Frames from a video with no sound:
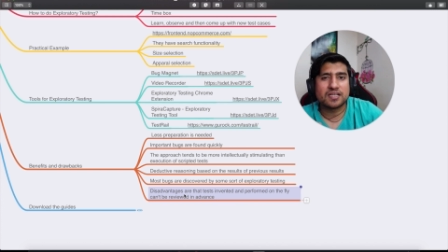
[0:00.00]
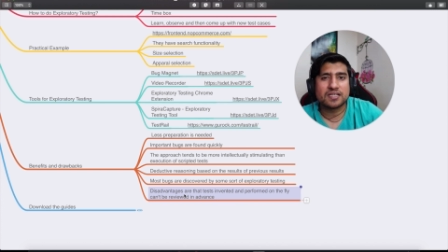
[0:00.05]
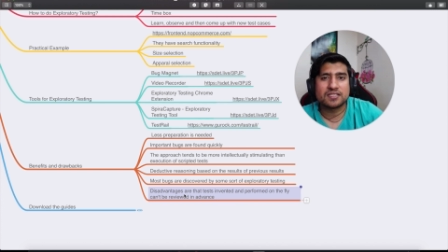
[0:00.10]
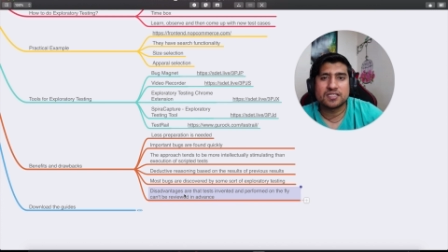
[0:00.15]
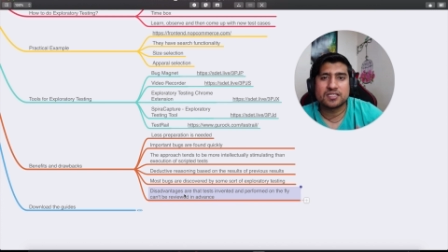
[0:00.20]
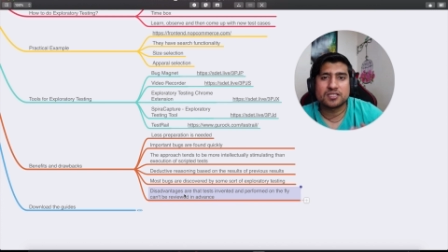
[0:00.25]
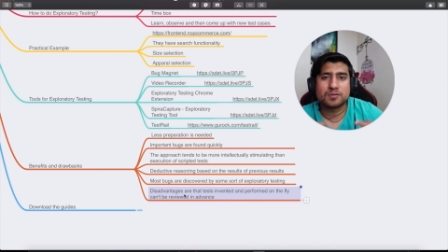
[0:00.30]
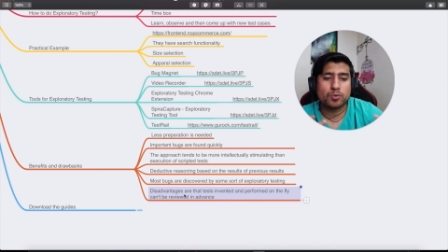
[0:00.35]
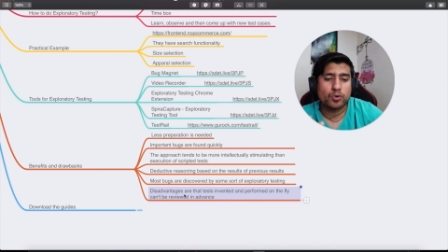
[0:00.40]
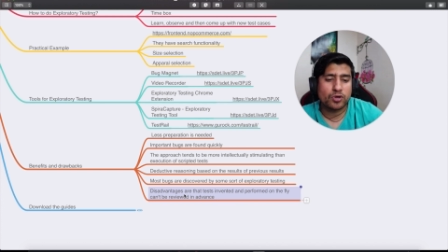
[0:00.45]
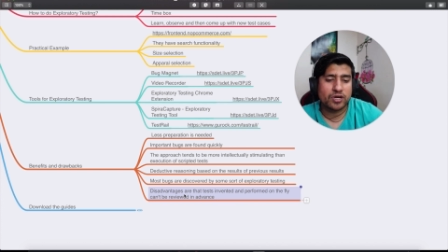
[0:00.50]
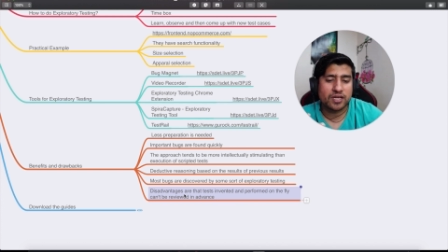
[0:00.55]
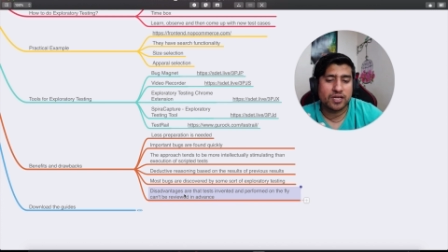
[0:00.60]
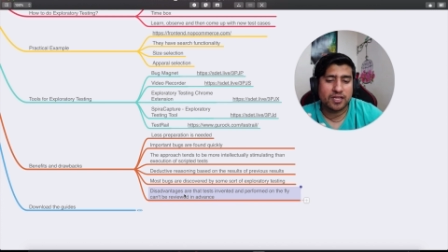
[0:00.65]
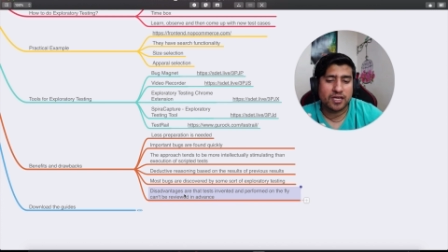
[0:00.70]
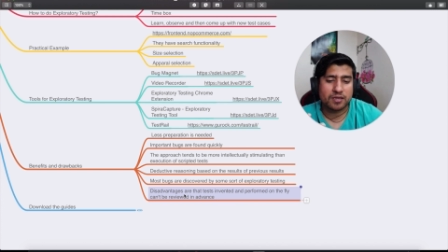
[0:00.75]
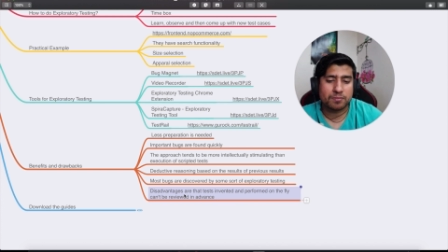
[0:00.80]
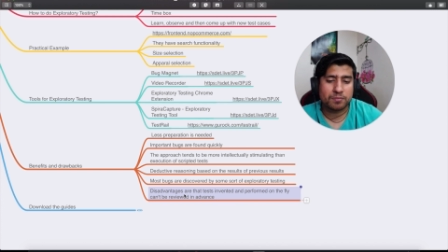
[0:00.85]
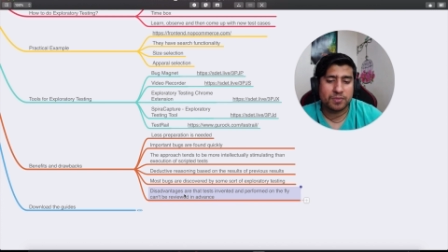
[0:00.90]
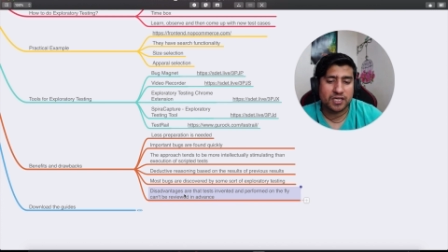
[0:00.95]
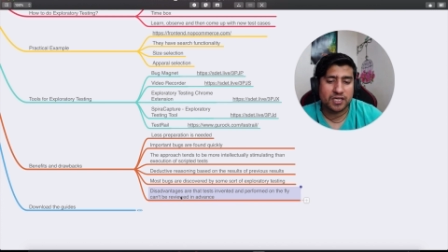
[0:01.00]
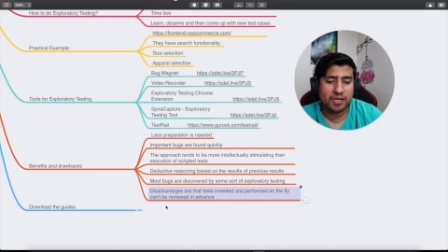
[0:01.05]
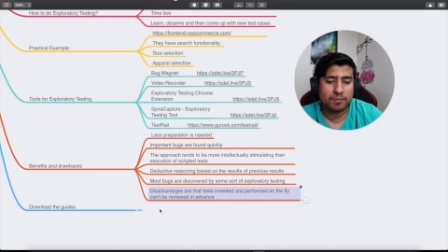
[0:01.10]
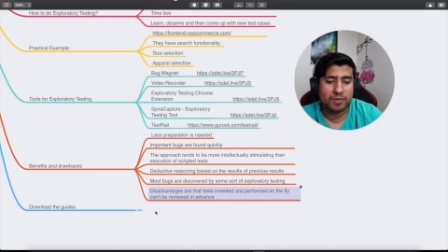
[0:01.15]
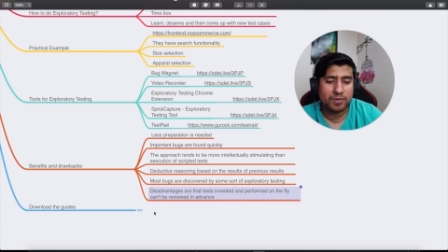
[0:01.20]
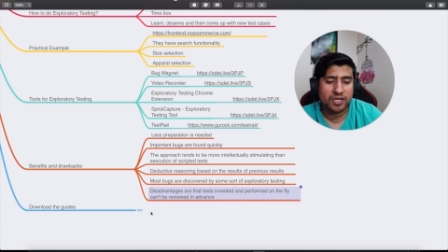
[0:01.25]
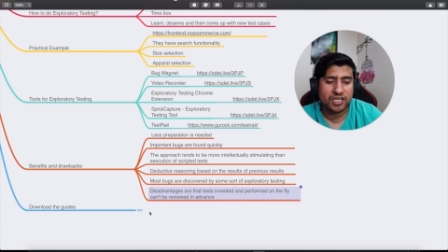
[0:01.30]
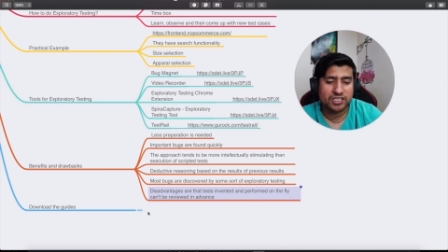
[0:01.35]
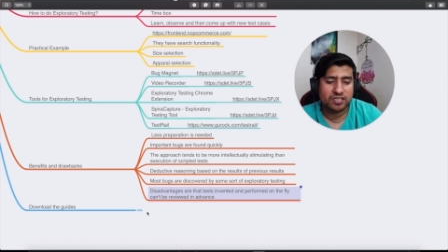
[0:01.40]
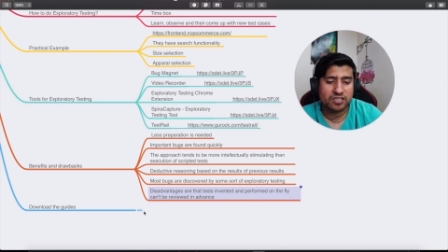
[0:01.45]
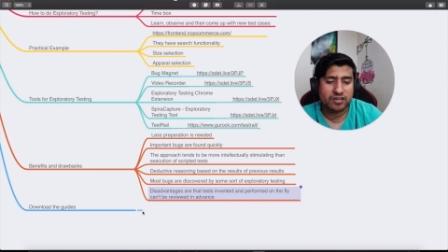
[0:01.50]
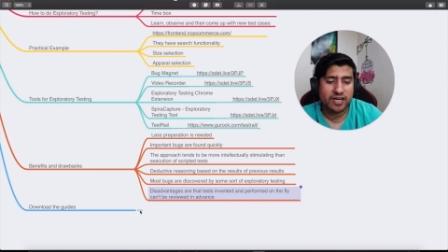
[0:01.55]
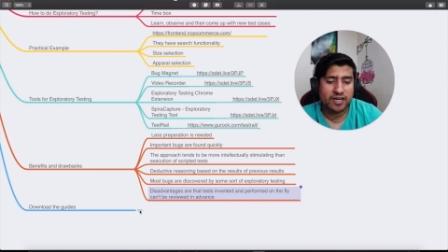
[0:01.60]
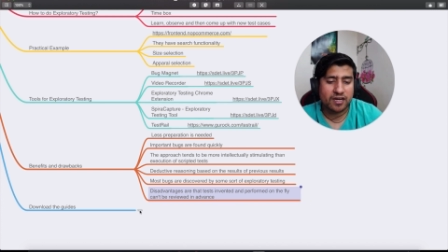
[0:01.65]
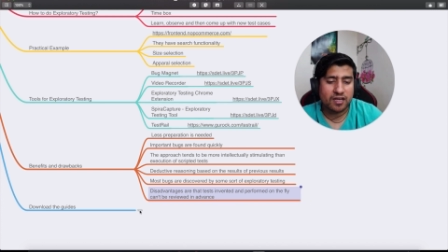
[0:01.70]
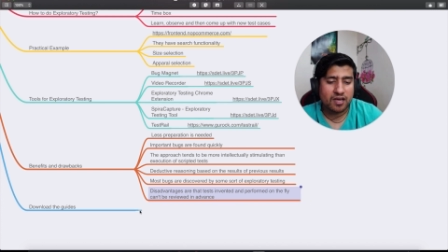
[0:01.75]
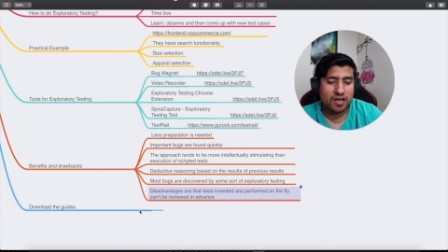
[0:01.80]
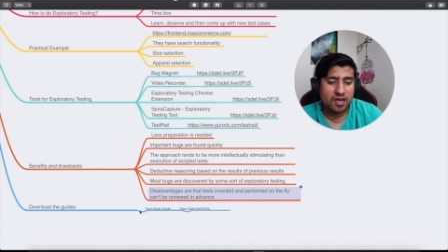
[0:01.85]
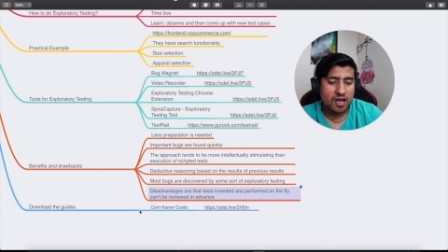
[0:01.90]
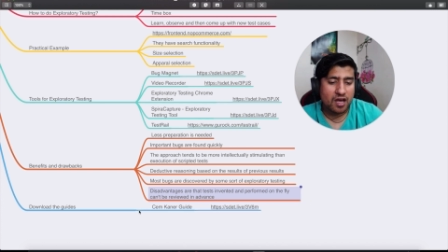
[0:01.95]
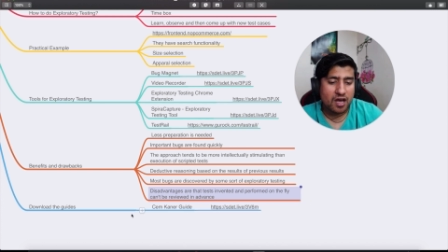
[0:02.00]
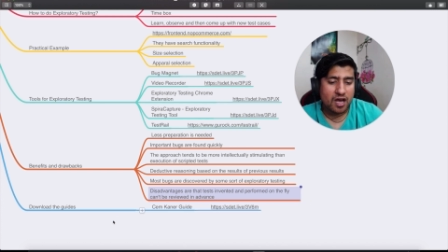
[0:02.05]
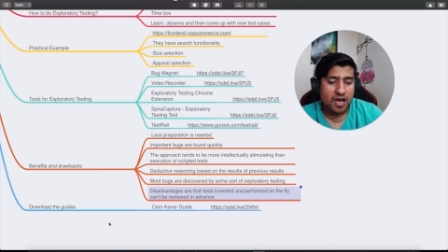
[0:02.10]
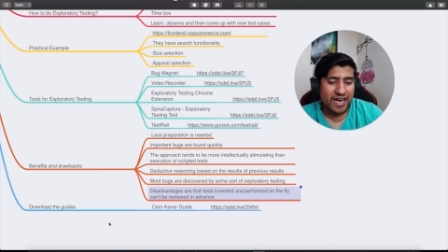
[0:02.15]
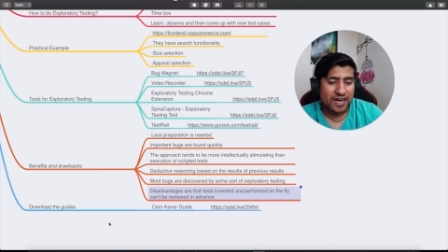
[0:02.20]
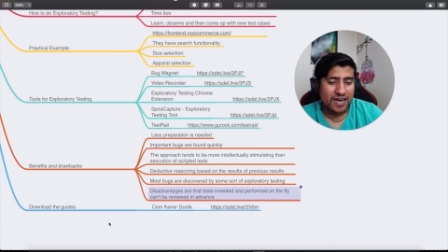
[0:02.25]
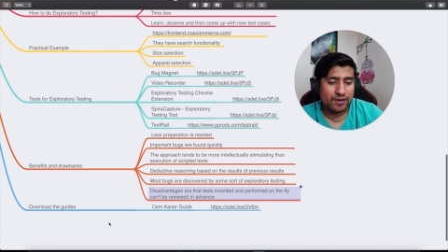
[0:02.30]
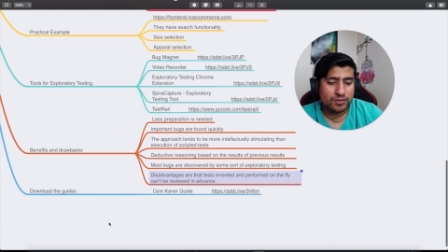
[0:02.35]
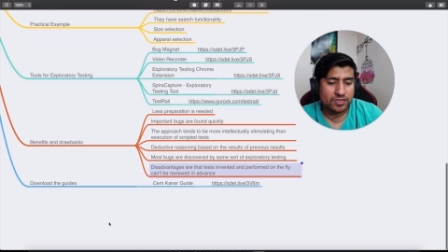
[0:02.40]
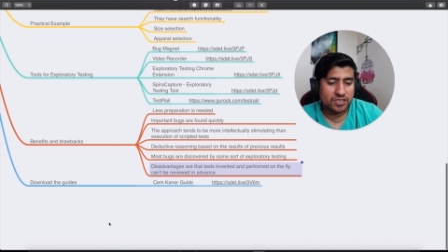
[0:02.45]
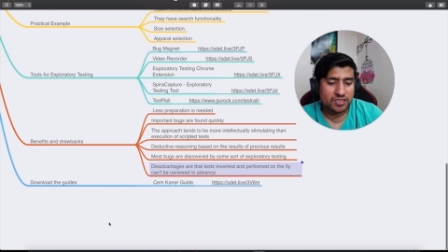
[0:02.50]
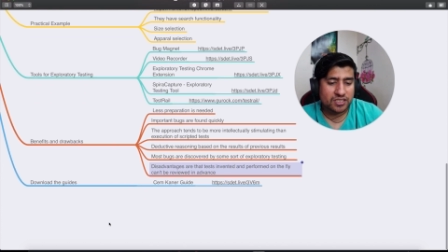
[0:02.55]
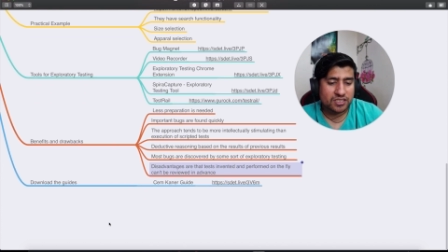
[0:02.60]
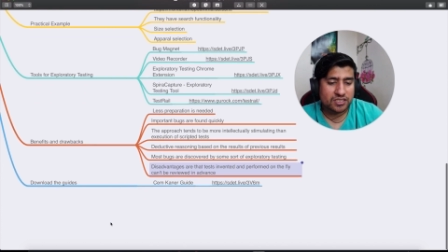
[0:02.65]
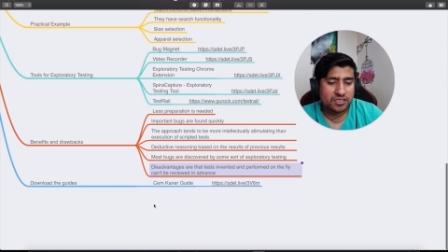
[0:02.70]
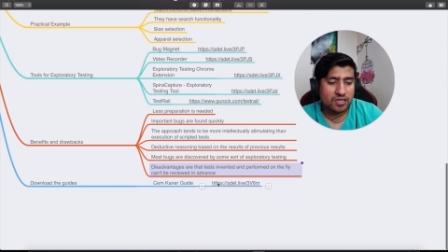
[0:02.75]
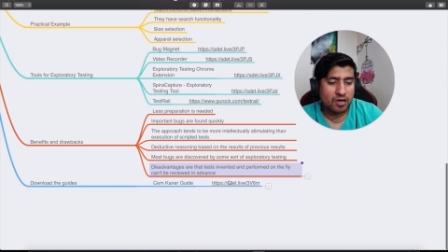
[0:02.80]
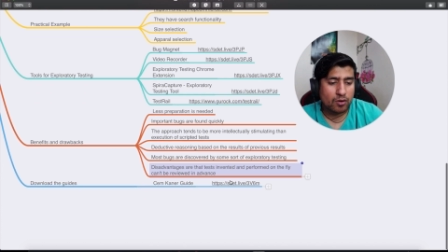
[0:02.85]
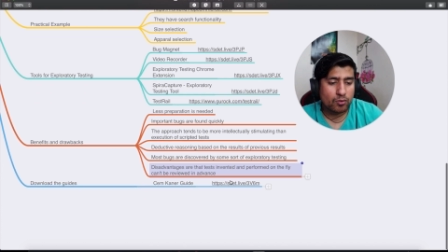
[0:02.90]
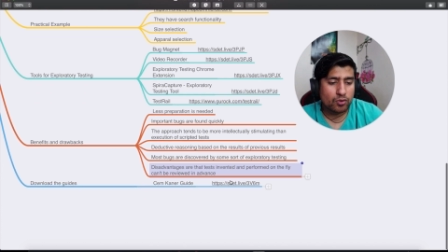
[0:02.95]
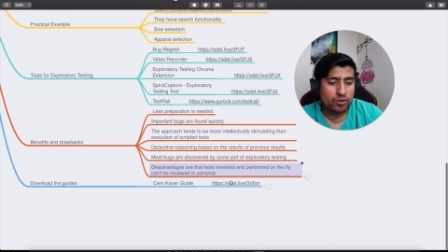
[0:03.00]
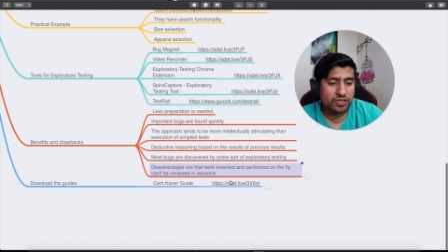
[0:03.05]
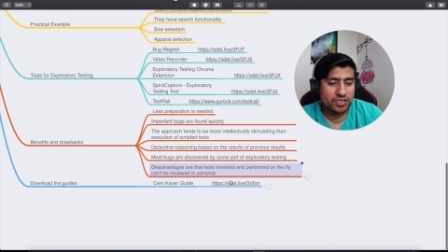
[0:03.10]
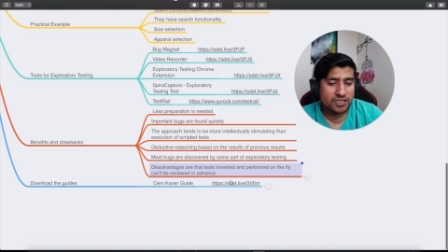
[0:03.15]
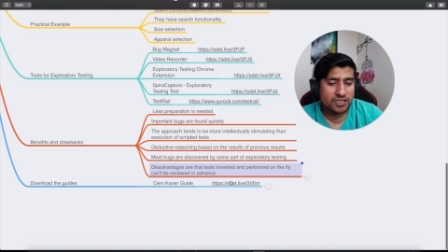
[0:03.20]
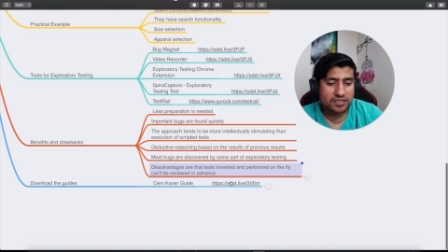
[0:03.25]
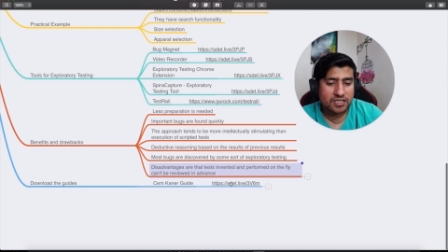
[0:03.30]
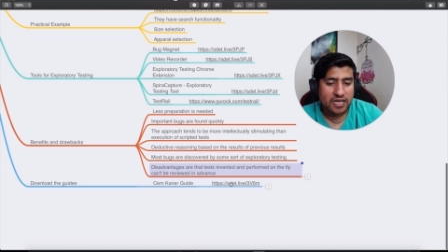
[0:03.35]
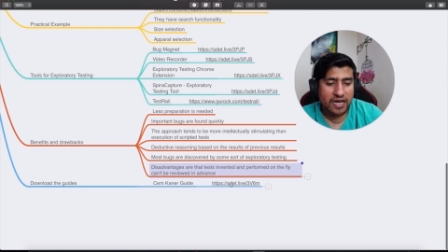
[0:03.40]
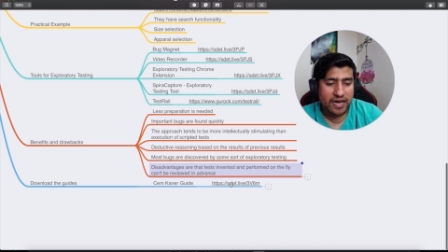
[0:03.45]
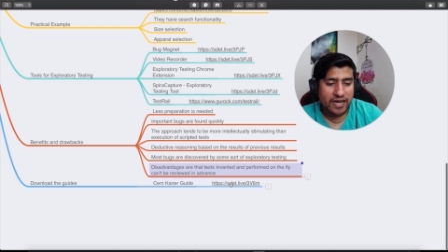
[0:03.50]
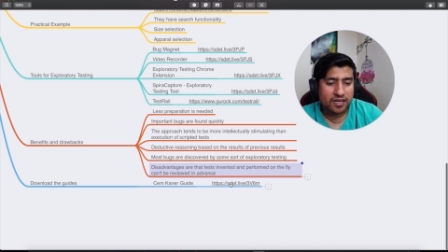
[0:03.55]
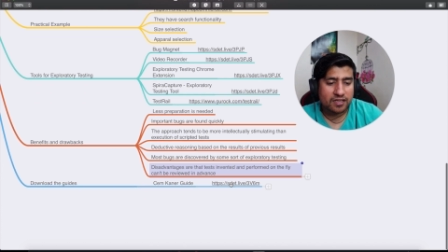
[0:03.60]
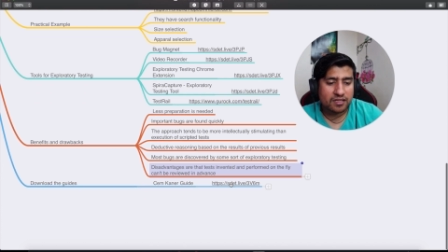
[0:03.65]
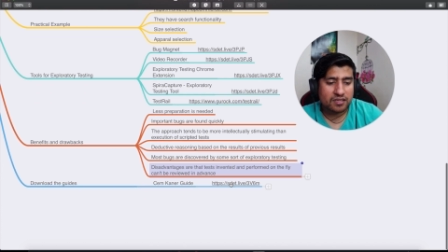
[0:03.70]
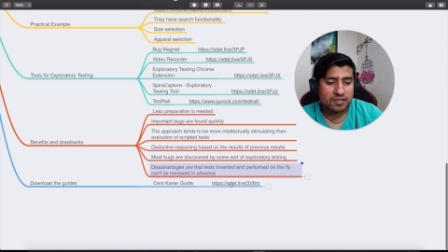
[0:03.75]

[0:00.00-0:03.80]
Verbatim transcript: as exploring the application, right? I would suggest download this guide